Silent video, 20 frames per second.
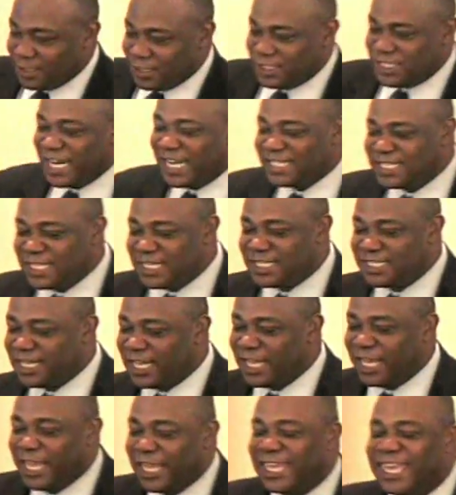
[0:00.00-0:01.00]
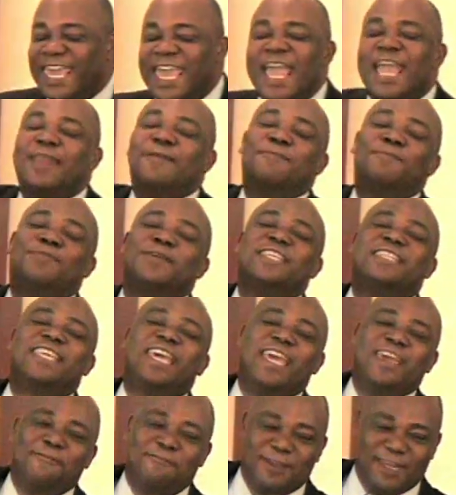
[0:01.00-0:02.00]
Jesse said, It can't be
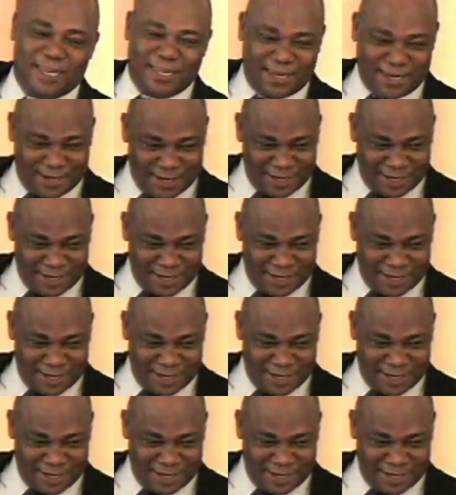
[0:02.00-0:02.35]
David.